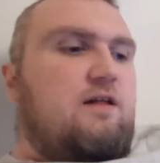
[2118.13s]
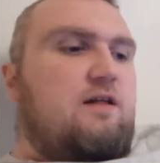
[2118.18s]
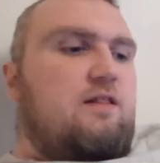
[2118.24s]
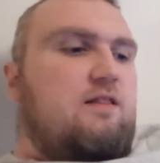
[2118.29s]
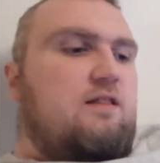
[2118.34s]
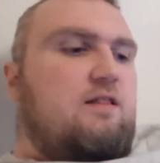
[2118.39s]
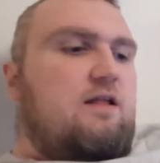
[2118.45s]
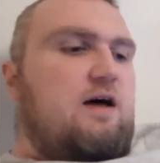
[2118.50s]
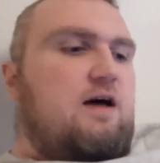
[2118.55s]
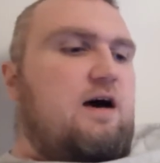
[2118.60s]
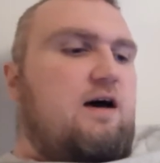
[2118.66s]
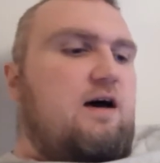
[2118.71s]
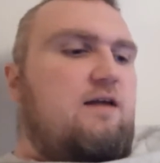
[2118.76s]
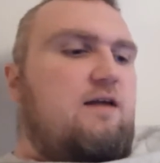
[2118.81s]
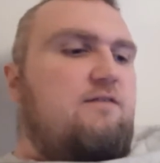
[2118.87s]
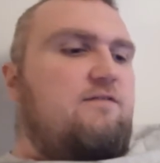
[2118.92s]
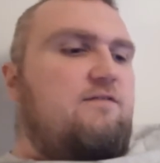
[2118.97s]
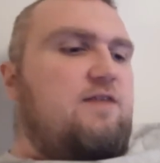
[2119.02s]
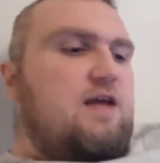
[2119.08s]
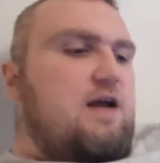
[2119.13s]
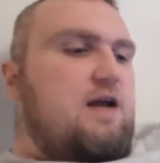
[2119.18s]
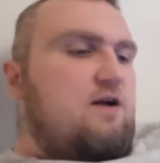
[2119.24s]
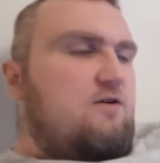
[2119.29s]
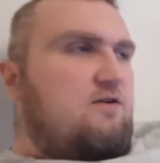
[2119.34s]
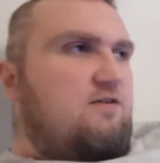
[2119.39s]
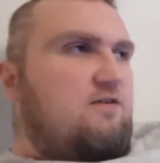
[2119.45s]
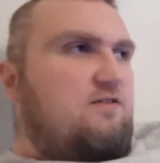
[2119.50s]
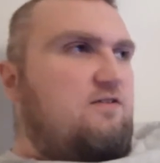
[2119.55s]
a lot of
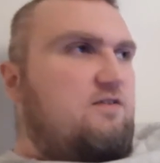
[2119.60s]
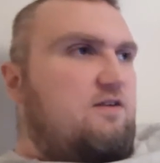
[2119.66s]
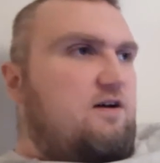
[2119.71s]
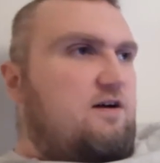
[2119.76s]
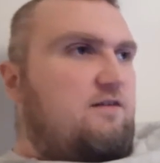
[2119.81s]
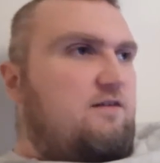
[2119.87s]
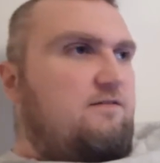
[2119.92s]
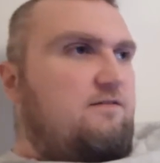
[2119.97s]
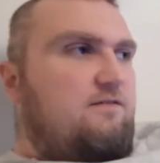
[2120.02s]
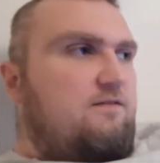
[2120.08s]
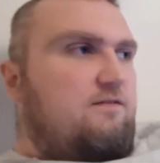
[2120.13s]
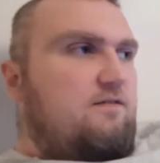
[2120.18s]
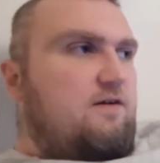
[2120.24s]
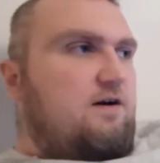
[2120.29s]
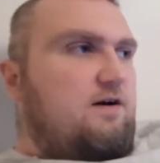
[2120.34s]
terrorist stuff.